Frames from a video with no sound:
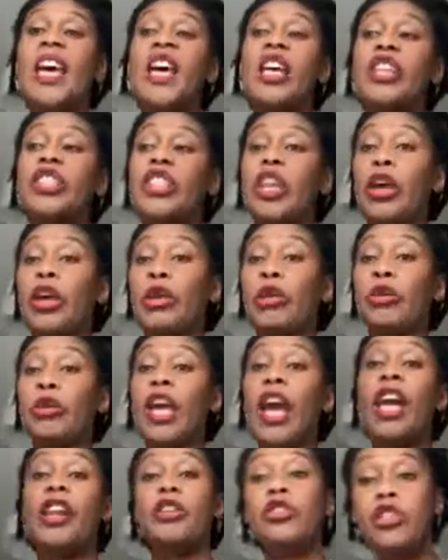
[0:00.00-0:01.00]
So
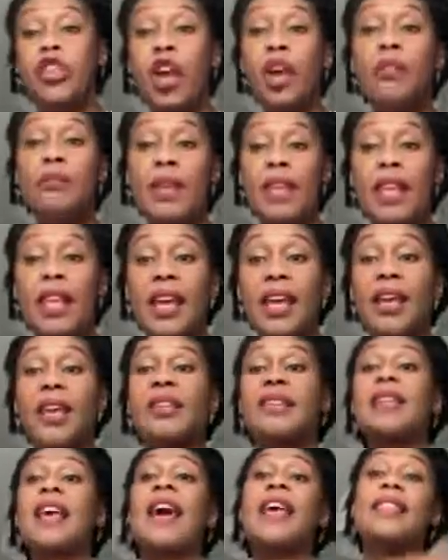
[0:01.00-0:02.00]
can you show me
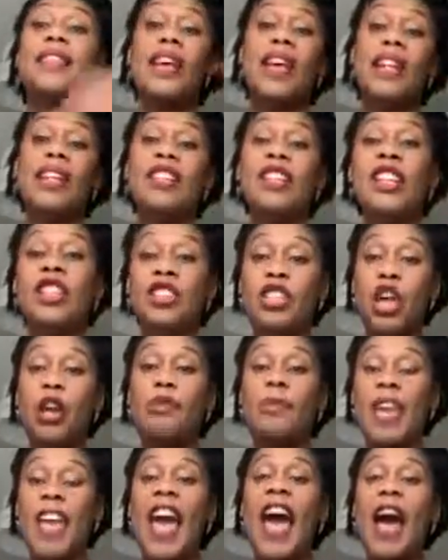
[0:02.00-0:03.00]
this, and then show
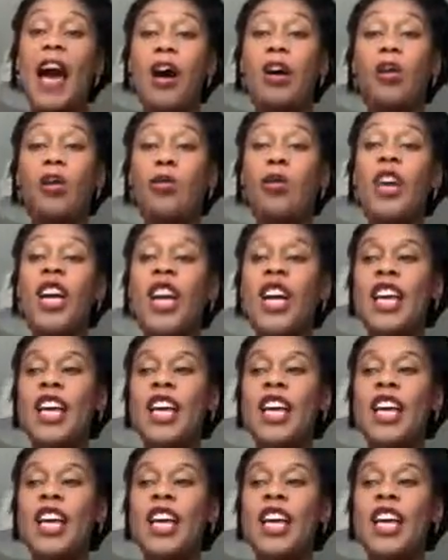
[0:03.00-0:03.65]
me how